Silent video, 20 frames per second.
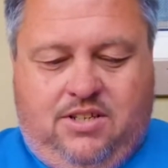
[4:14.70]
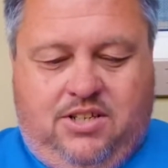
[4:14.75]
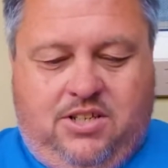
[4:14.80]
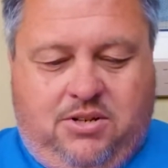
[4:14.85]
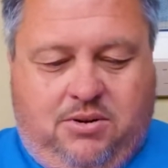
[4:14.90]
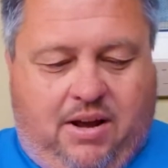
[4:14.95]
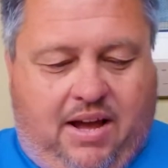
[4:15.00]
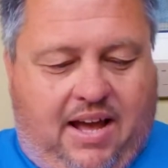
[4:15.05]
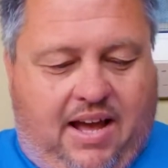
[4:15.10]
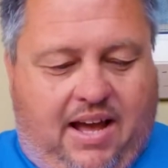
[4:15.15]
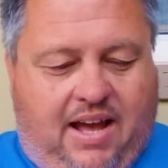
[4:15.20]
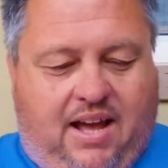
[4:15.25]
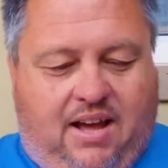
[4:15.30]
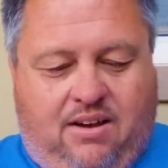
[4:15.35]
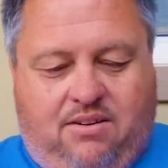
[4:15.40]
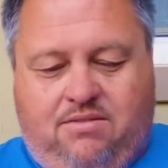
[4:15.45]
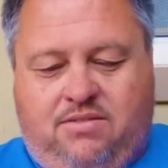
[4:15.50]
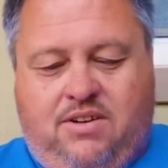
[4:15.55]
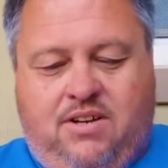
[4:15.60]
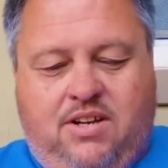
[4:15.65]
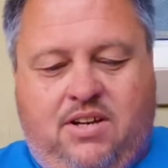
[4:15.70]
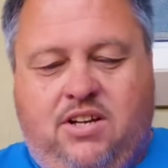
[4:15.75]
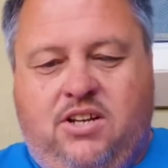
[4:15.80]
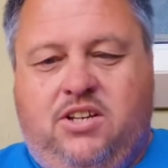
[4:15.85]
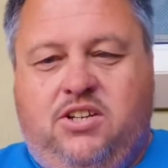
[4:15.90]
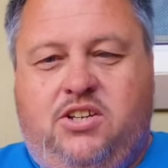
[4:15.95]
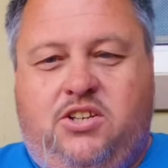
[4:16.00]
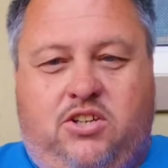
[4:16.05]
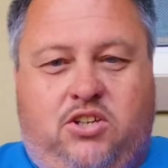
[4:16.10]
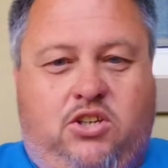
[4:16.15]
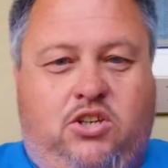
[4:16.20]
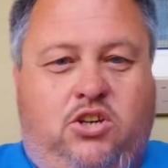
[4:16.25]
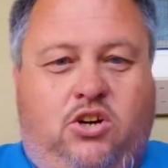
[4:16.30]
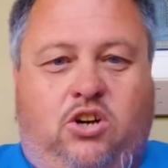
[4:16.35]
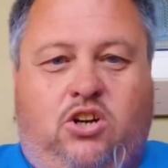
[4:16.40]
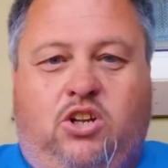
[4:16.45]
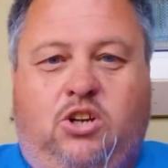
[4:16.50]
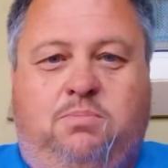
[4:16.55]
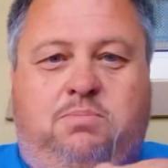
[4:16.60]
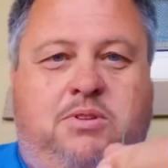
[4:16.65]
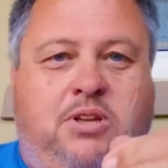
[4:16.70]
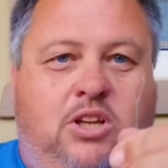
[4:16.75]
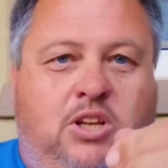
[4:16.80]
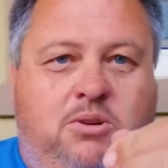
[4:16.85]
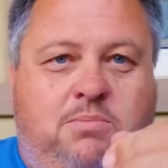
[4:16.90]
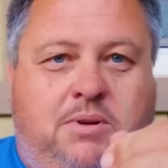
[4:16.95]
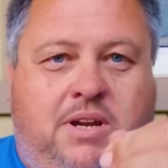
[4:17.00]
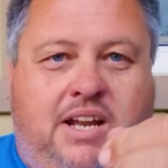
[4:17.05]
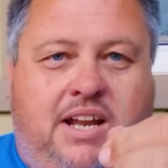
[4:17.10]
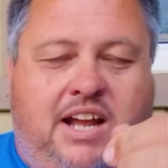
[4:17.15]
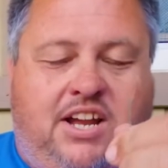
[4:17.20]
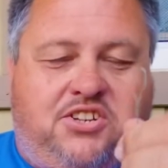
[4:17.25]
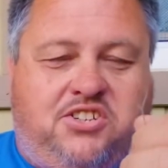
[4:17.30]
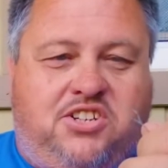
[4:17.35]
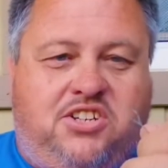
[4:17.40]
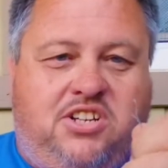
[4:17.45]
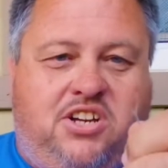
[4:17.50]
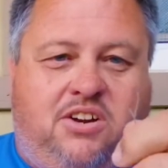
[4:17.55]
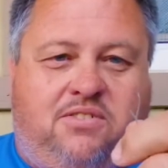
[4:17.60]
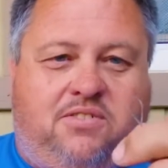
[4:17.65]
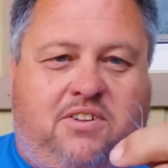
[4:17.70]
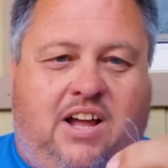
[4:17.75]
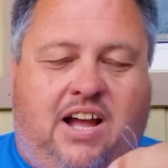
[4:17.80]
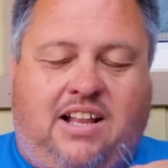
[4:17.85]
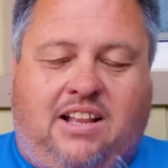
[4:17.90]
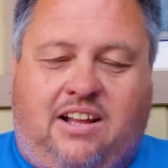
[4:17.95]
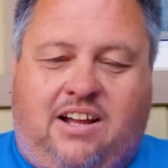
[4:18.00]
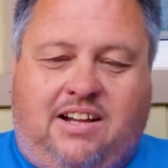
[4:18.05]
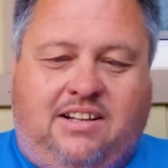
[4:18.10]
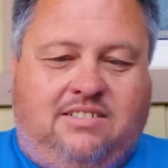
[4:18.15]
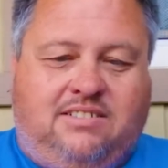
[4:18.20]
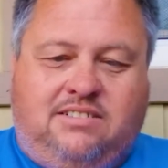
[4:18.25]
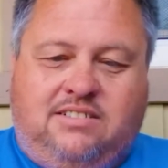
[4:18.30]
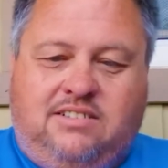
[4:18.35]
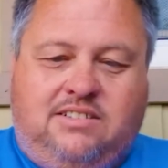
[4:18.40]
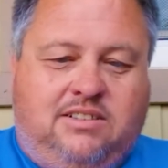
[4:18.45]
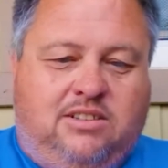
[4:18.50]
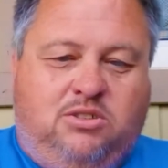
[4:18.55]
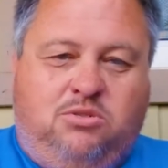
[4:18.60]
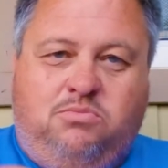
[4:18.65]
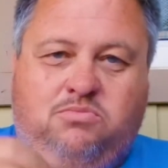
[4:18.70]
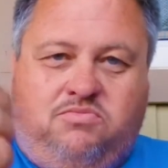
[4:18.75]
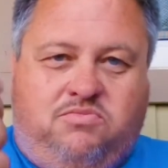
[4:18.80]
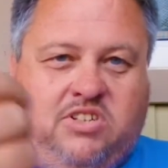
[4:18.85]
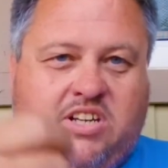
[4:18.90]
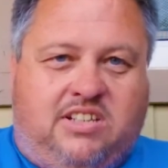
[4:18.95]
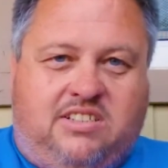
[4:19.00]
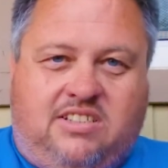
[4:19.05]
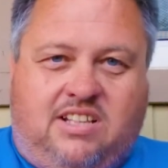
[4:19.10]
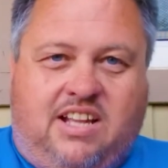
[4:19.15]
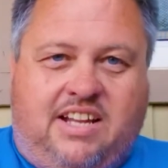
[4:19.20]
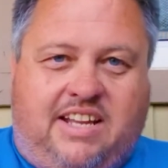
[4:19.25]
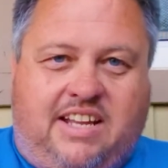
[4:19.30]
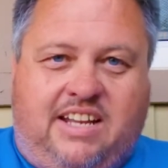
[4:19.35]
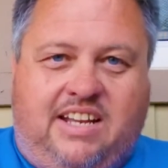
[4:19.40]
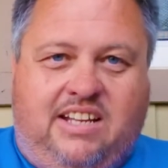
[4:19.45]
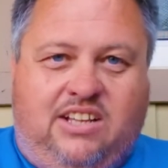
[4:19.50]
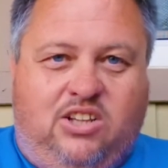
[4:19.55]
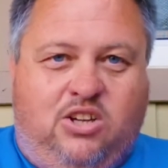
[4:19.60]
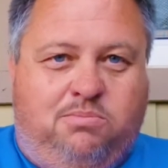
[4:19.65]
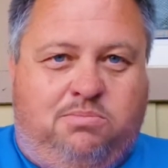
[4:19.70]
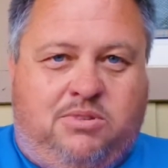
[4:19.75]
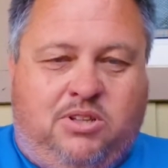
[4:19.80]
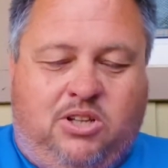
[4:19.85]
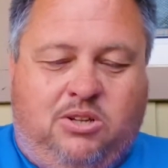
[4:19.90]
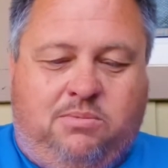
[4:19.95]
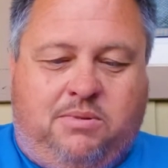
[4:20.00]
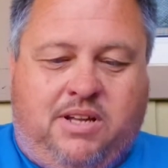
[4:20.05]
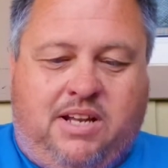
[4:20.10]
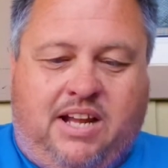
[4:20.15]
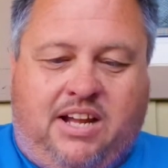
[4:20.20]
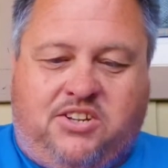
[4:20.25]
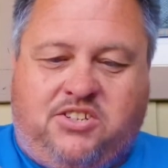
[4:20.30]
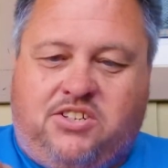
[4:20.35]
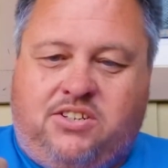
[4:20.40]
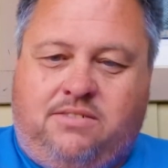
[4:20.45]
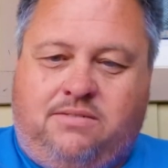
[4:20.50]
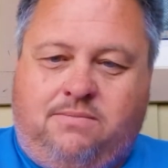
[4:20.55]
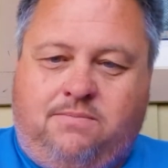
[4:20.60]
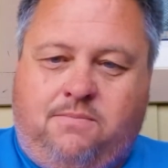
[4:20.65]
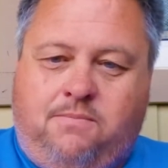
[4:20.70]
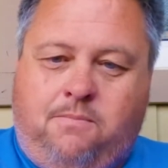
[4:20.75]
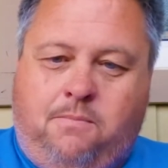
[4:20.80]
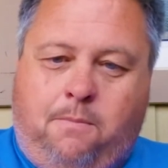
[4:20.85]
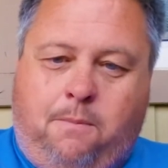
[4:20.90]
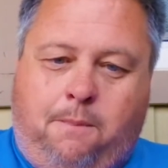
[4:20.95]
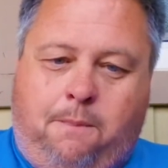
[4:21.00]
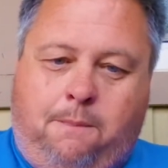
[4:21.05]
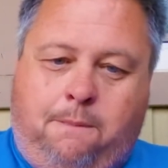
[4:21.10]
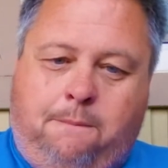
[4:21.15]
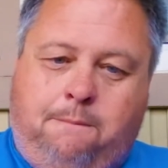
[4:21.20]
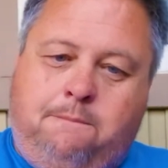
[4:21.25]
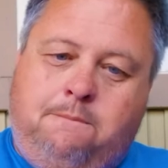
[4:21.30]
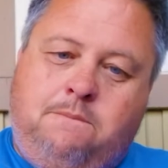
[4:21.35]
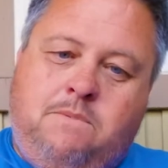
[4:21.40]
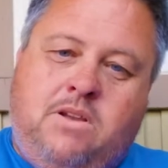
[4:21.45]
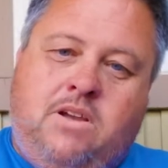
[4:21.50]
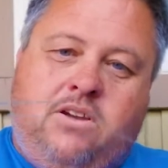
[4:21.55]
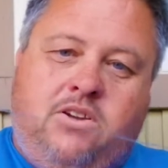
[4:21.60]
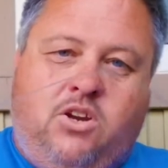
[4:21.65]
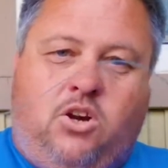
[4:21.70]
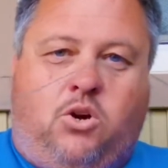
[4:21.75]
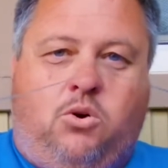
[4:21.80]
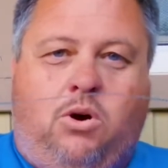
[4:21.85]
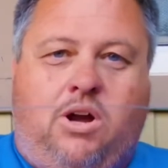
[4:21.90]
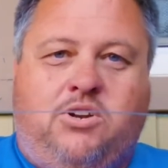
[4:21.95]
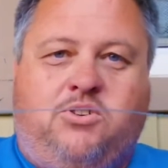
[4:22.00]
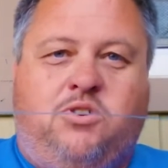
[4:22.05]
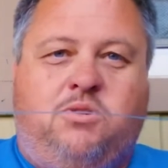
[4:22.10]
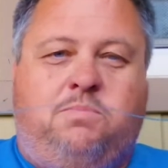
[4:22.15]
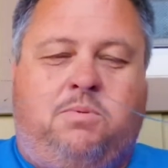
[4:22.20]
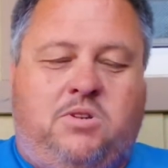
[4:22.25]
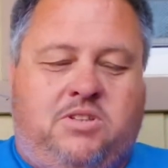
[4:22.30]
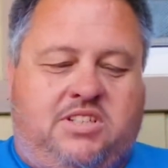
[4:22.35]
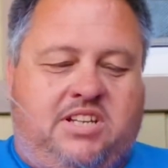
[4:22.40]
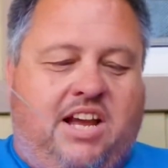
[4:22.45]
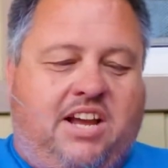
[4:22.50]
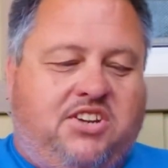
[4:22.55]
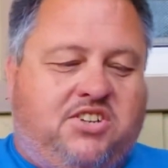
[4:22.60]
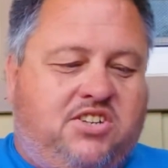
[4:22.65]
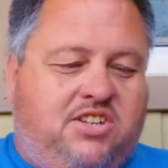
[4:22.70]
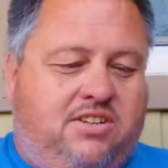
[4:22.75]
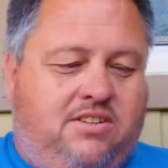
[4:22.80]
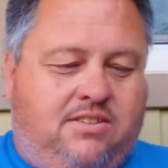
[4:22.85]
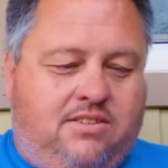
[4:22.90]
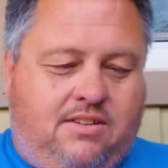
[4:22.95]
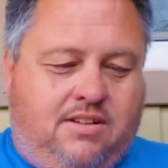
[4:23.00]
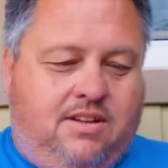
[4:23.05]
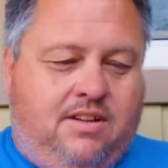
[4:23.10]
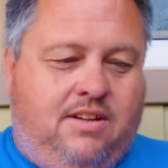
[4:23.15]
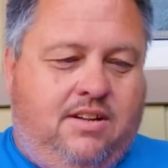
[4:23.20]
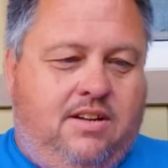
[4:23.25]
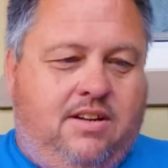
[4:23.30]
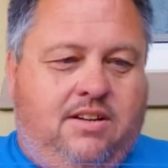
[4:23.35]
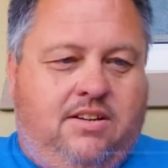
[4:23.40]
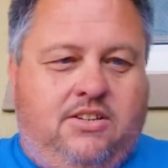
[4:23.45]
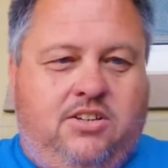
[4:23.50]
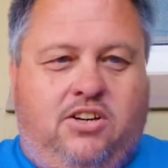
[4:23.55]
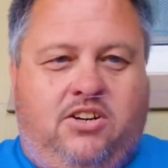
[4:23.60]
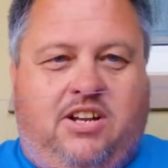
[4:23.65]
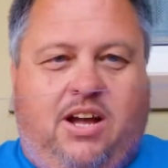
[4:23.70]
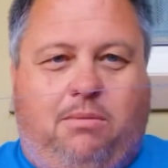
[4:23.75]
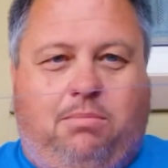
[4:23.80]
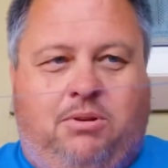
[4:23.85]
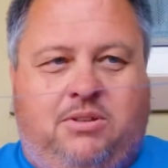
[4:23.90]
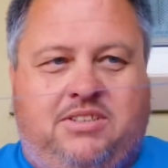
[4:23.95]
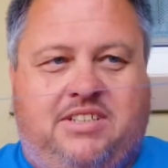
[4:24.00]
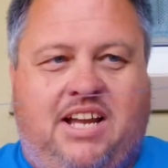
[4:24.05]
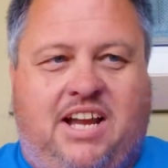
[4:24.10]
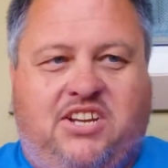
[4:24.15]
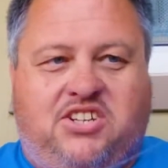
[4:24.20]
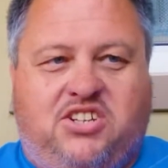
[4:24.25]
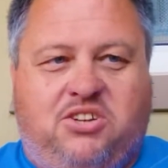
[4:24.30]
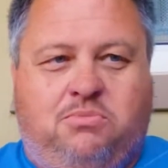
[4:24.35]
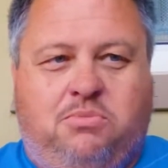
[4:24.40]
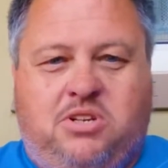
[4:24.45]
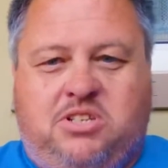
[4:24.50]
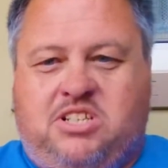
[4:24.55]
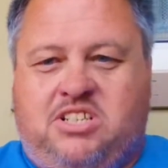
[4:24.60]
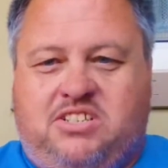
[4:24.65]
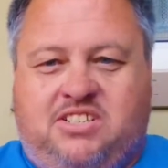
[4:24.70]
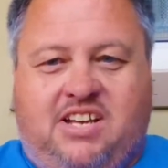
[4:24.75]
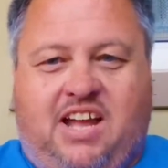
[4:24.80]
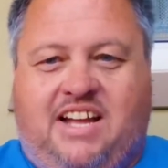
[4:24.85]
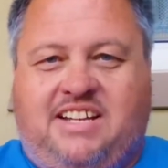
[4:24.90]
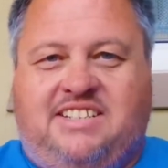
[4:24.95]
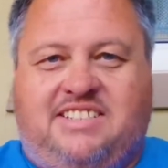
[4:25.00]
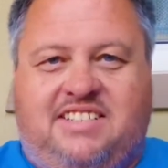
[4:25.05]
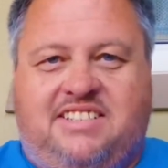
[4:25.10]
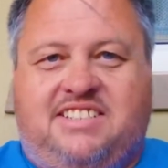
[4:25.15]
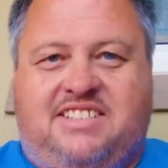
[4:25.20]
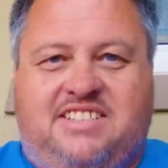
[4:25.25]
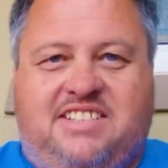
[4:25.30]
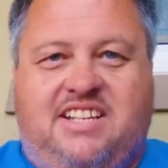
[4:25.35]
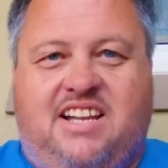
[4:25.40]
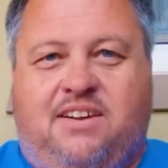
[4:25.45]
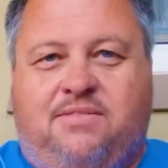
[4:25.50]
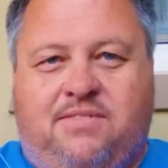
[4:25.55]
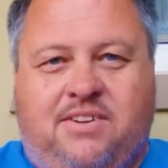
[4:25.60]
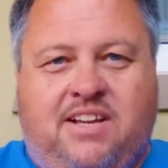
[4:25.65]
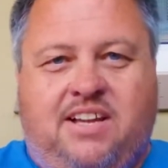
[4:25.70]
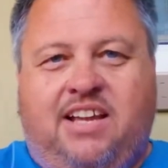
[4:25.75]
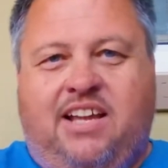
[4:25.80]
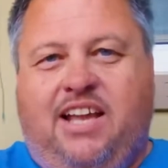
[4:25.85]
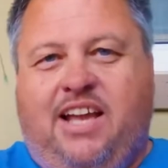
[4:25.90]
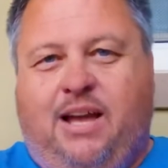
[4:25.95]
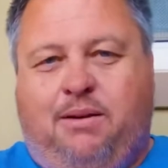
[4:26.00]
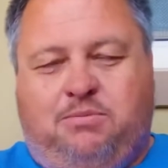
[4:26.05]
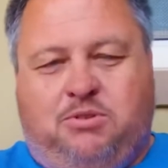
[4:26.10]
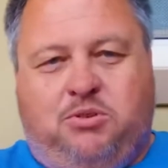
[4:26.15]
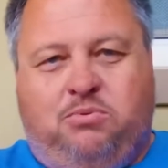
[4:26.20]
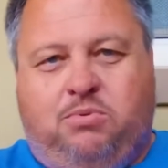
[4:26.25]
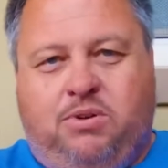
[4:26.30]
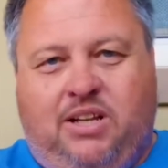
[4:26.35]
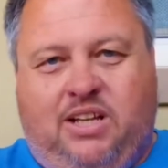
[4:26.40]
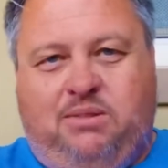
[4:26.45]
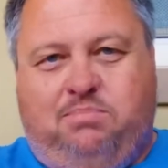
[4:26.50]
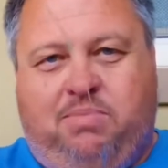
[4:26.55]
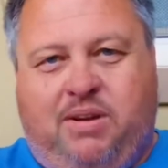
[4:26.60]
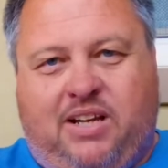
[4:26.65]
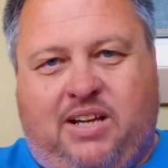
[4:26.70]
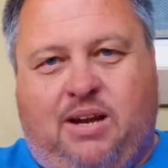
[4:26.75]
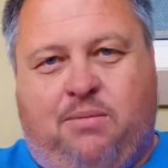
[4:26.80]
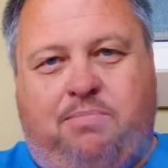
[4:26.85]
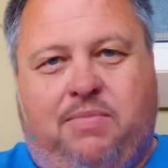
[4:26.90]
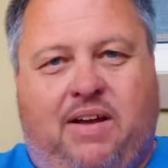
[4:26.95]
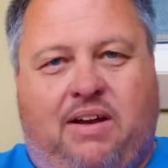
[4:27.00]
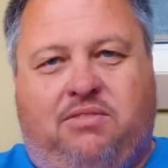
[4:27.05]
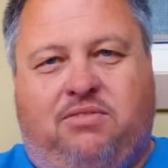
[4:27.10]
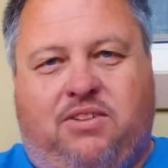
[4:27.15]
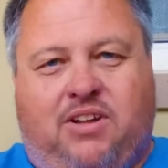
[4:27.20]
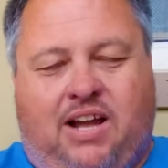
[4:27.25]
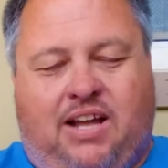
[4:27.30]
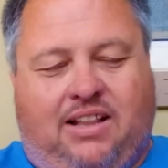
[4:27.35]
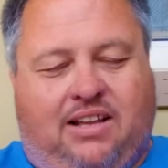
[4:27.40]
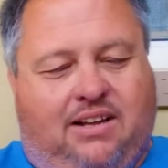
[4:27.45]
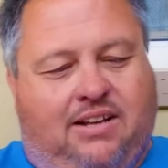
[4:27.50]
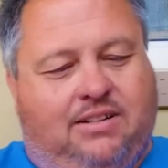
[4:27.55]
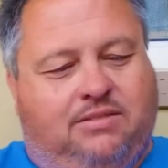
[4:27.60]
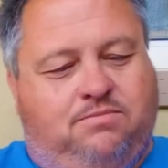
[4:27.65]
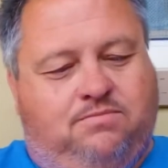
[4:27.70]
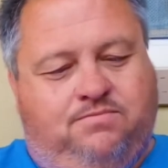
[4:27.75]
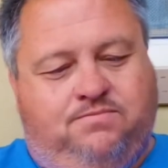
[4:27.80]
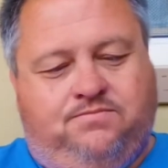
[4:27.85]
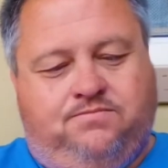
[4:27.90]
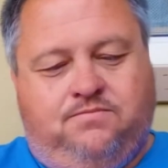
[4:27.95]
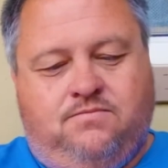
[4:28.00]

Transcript: you have your loop-to-loop connection to your fly line, just like any loop-to-loop connection. Your quadruple section, your double section, which is nice and stiff, helps you really pick up that fly line.